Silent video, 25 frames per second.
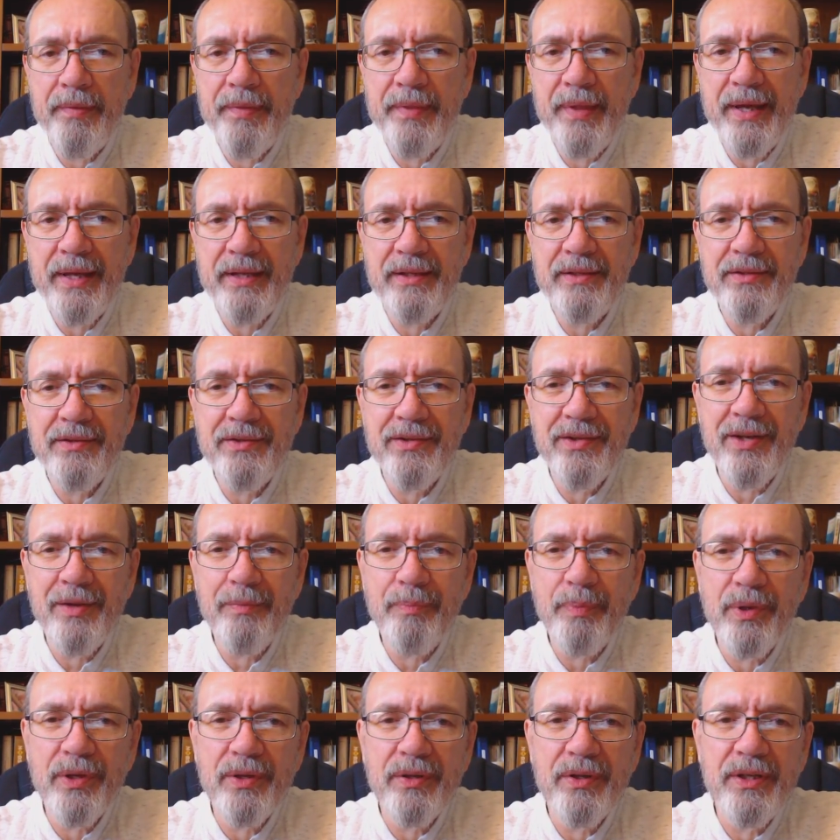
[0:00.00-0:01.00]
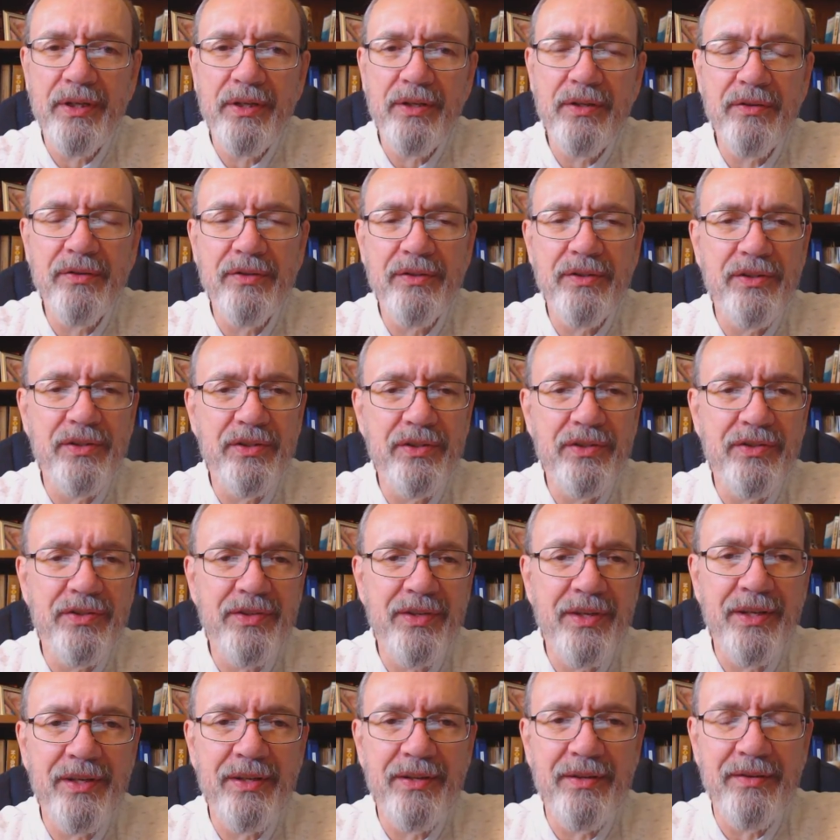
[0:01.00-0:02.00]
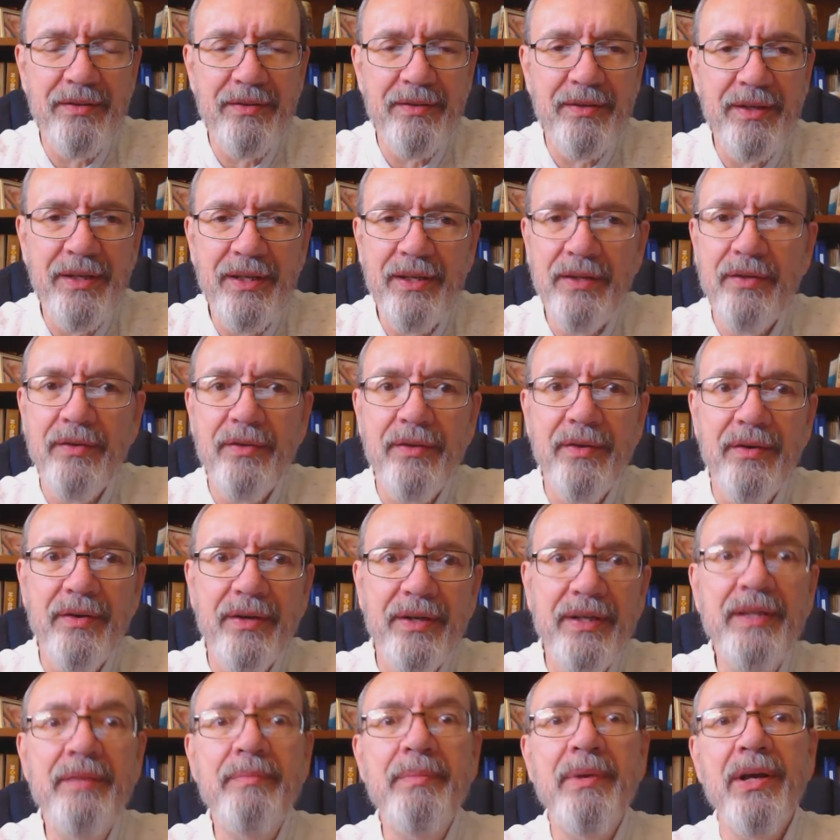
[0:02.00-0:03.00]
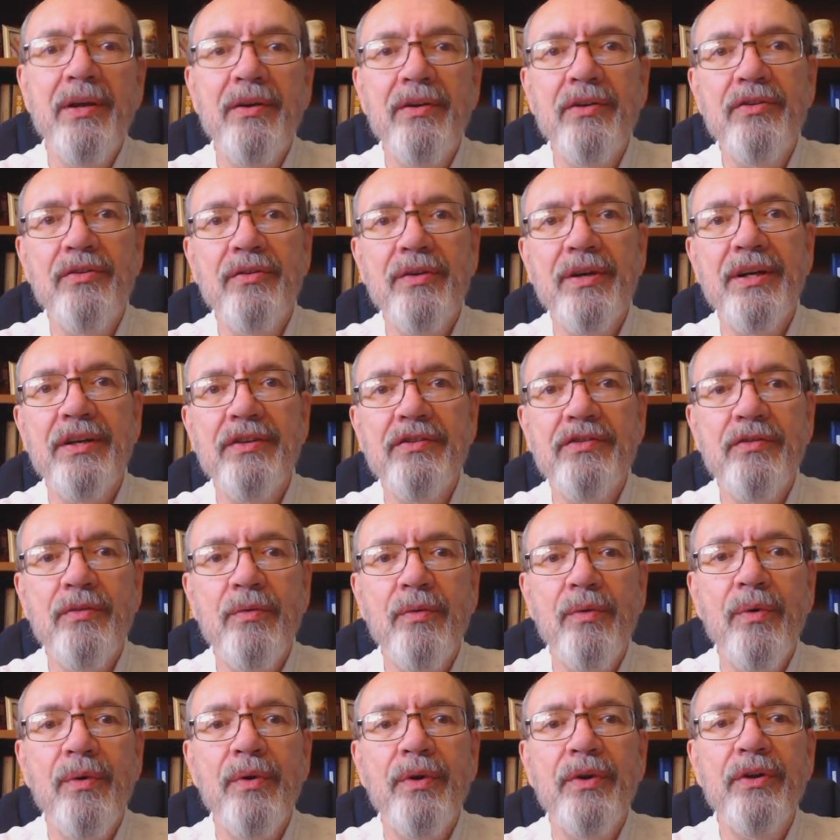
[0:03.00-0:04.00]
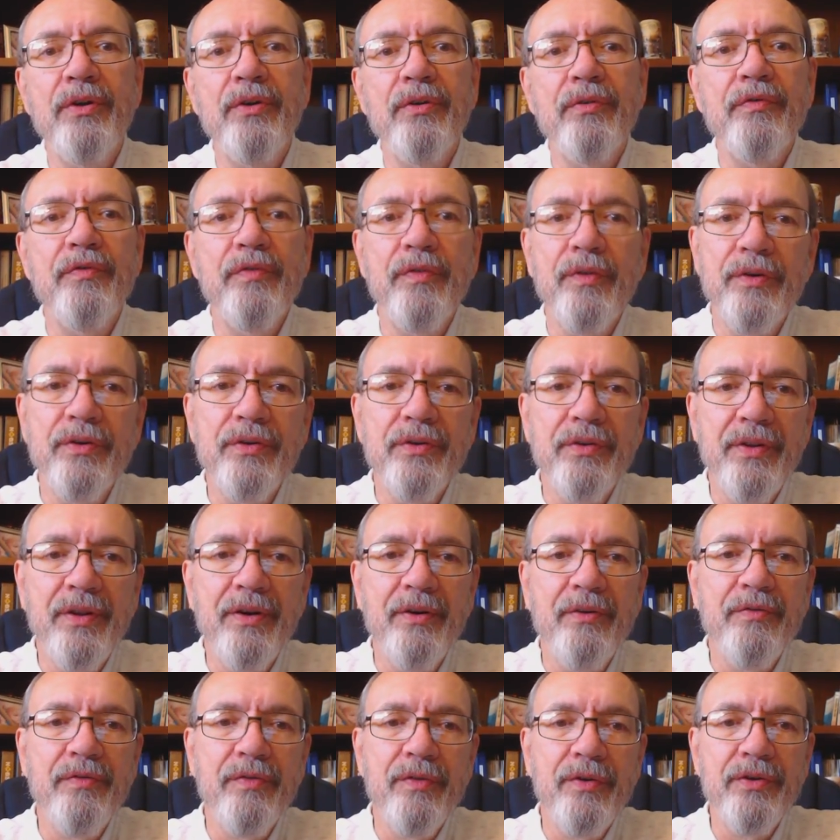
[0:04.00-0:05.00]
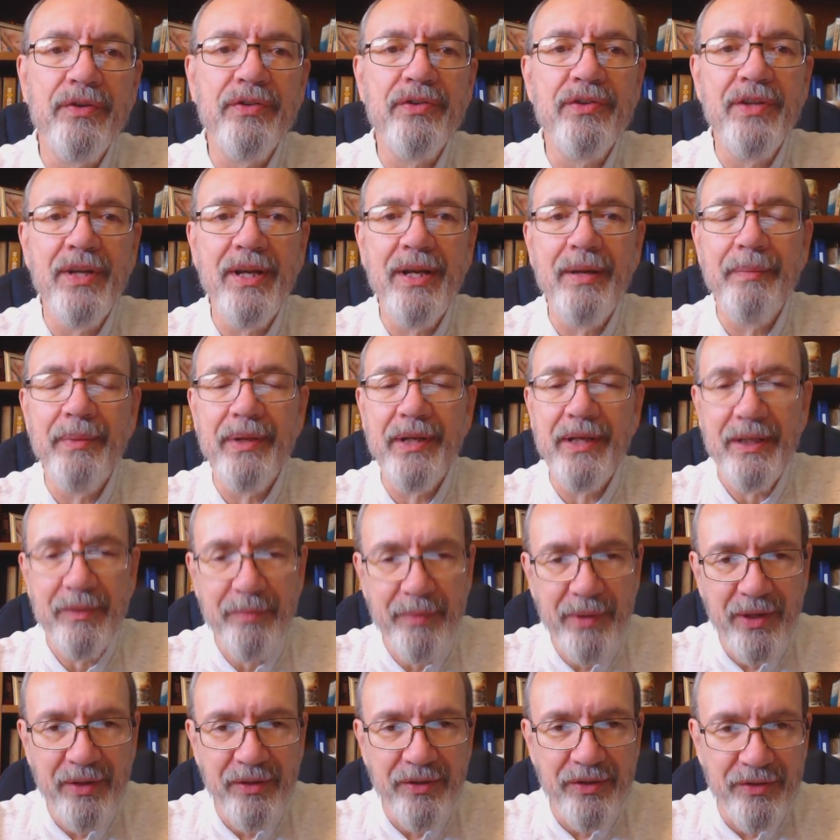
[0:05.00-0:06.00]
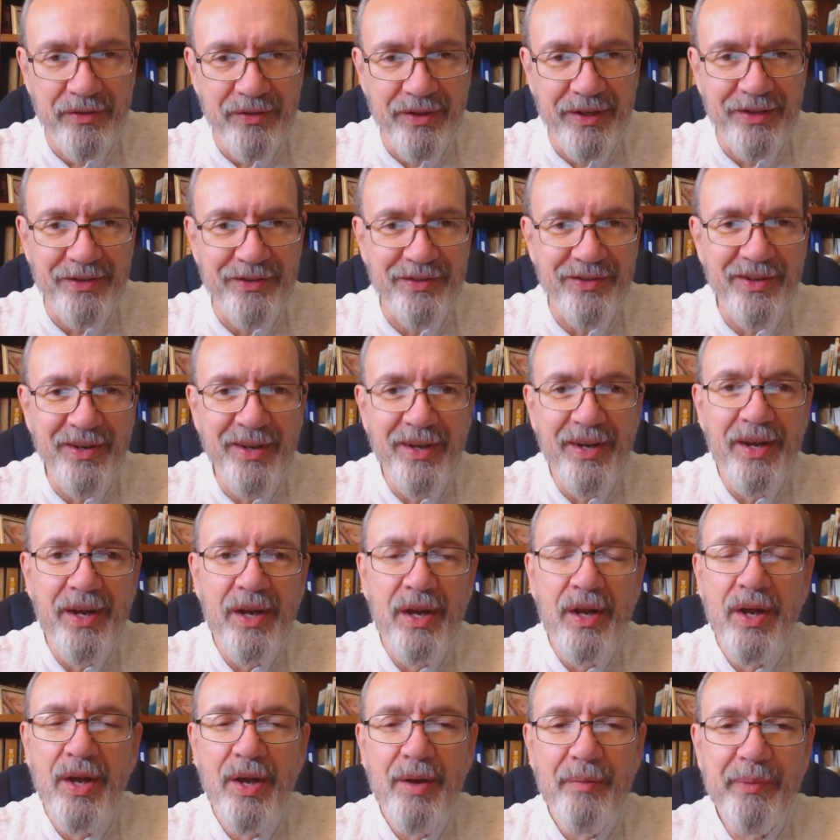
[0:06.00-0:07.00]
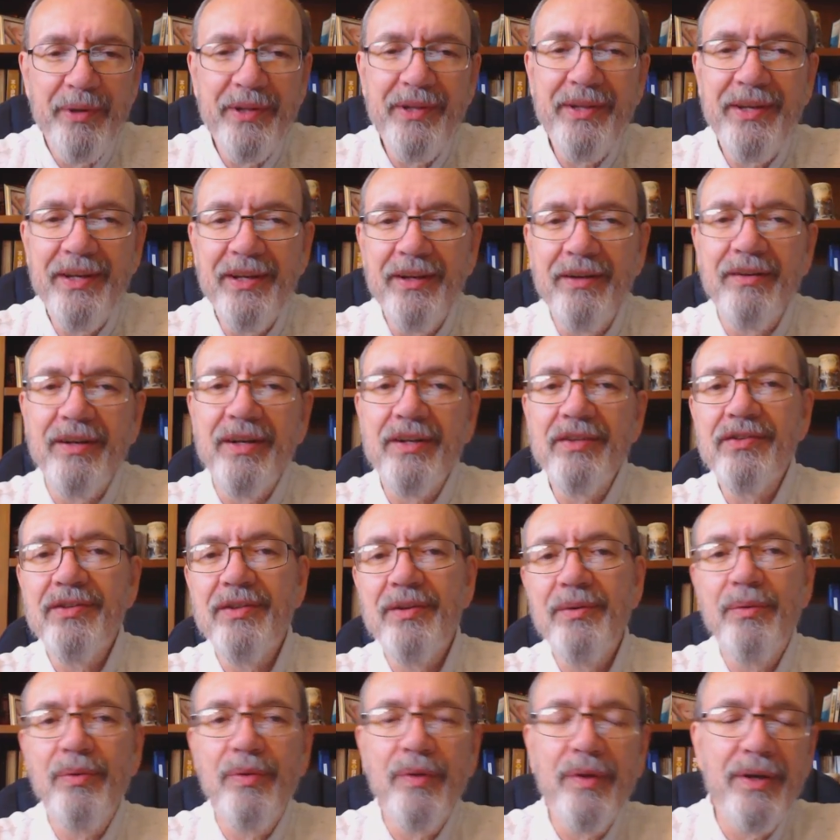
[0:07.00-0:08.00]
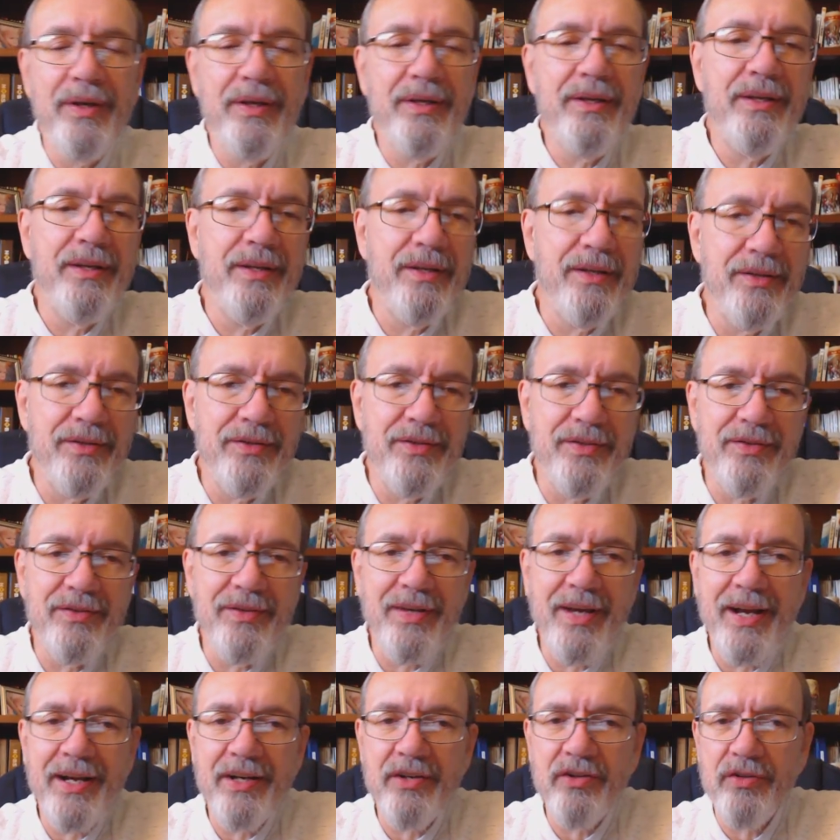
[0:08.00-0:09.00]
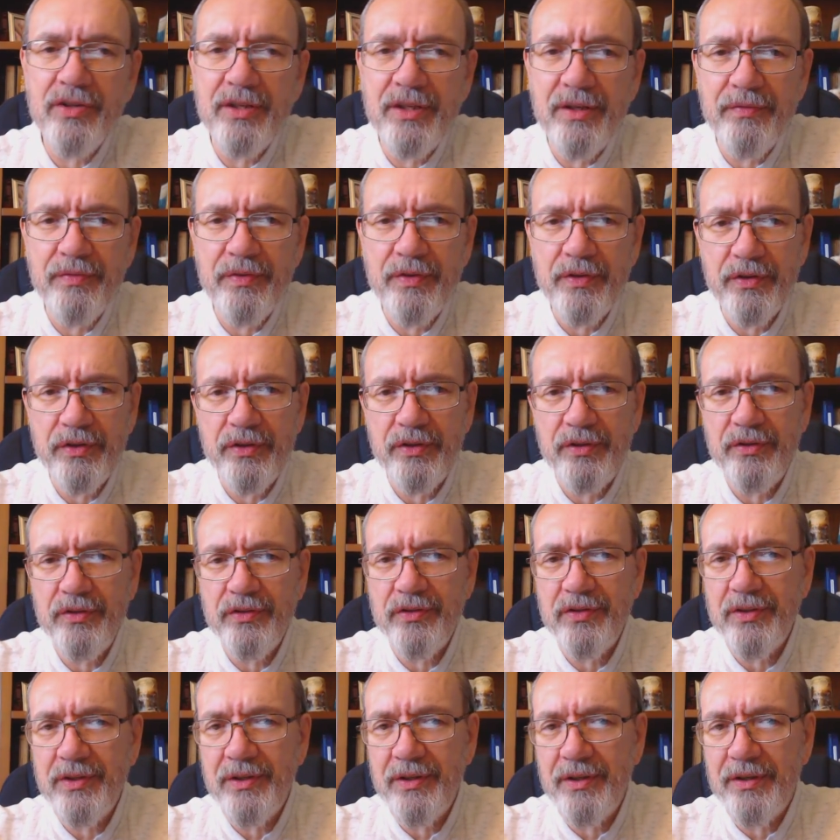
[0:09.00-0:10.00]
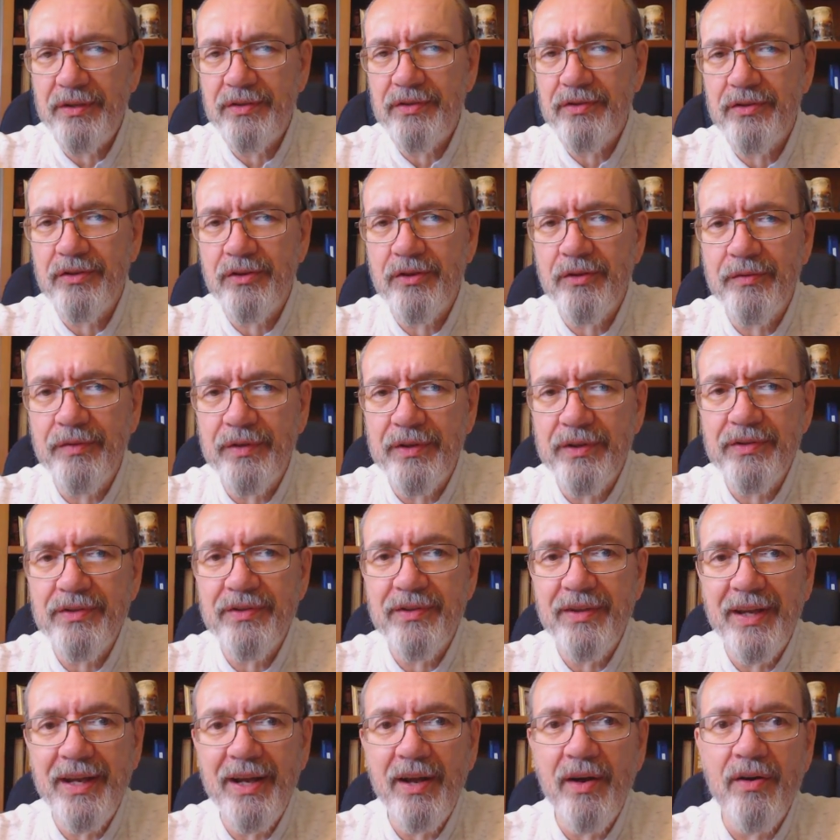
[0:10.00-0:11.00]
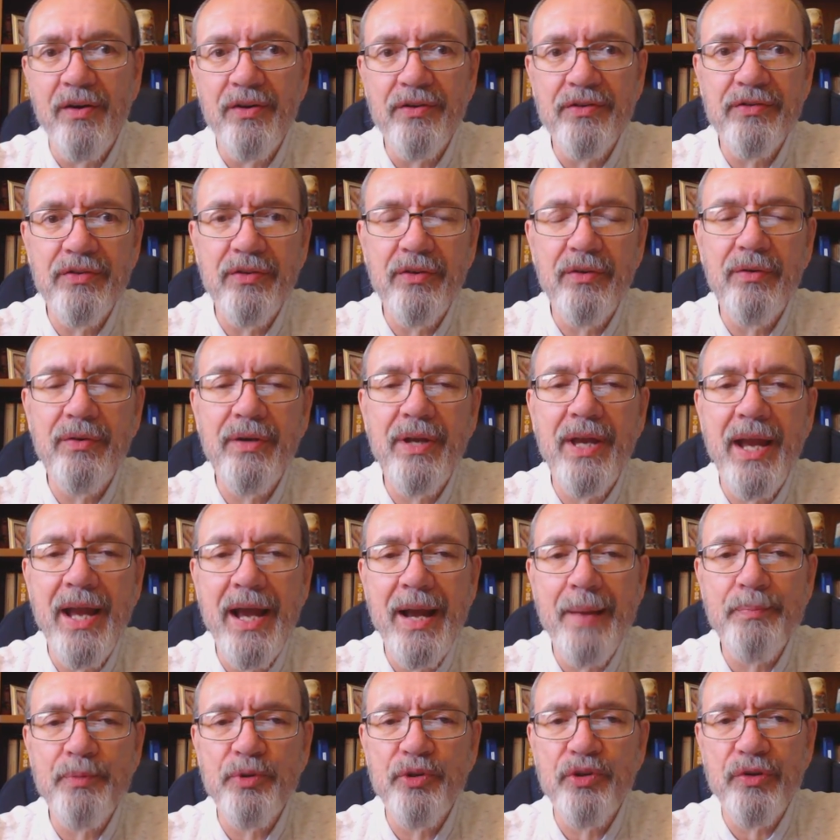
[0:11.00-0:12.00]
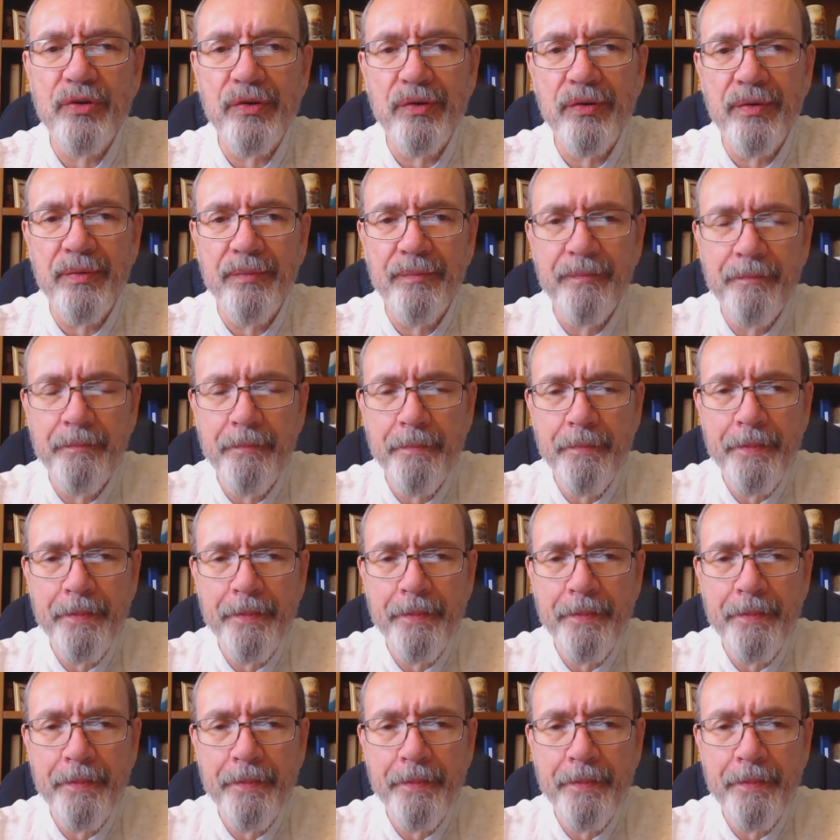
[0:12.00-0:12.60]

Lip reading: they typically, you'll just get either their email address or their first name and email address. But the interesting thing is actually if you're using a service, they also capture